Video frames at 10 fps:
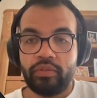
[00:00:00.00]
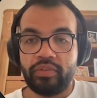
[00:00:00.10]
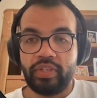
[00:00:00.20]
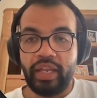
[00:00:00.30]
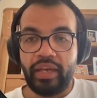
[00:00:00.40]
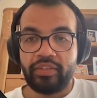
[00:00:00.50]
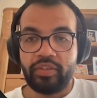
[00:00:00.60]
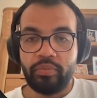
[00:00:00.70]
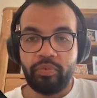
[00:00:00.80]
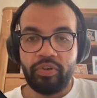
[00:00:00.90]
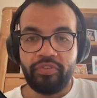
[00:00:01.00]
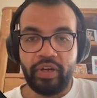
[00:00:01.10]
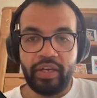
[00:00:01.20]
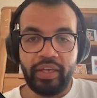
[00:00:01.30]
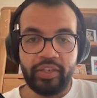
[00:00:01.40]
Select,
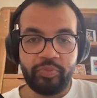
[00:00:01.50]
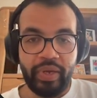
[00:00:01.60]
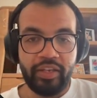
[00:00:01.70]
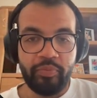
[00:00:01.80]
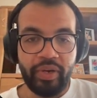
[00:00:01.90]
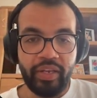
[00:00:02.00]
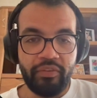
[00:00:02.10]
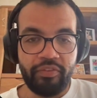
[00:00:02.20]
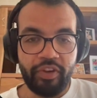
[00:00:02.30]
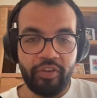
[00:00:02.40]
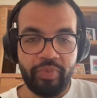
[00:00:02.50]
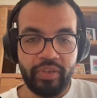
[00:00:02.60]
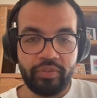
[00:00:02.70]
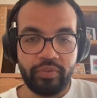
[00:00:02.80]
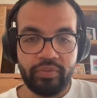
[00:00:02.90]
modify, expand by another 5
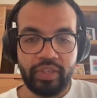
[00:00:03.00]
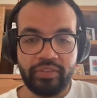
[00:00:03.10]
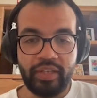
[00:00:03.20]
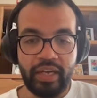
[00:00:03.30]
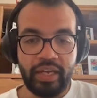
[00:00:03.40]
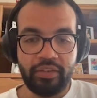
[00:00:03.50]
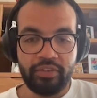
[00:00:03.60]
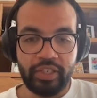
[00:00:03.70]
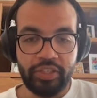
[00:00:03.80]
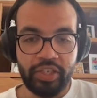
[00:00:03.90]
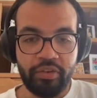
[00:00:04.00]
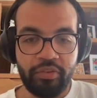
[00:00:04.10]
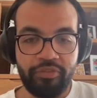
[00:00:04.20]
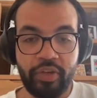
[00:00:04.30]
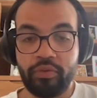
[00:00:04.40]
pixels. That's it. And then just click
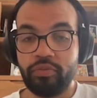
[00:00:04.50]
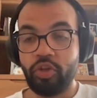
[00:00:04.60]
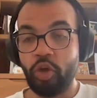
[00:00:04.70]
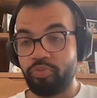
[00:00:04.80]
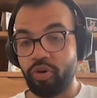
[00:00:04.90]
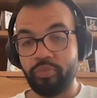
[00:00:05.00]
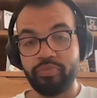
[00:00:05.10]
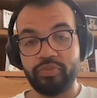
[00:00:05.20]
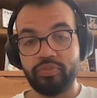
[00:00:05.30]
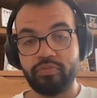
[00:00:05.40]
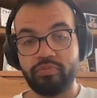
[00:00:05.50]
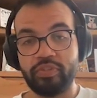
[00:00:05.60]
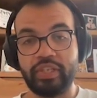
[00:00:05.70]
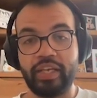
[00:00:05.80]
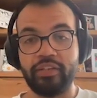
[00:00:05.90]
generative fill. No prompts.
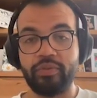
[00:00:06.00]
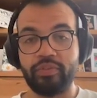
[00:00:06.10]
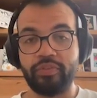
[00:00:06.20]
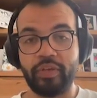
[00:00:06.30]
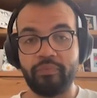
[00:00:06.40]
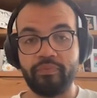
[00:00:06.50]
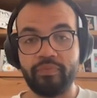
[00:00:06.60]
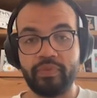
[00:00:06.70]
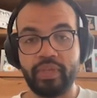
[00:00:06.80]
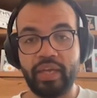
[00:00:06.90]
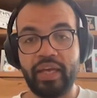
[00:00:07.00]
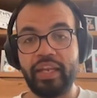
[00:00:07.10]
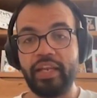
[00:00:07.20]
Just let it do its thing. And then it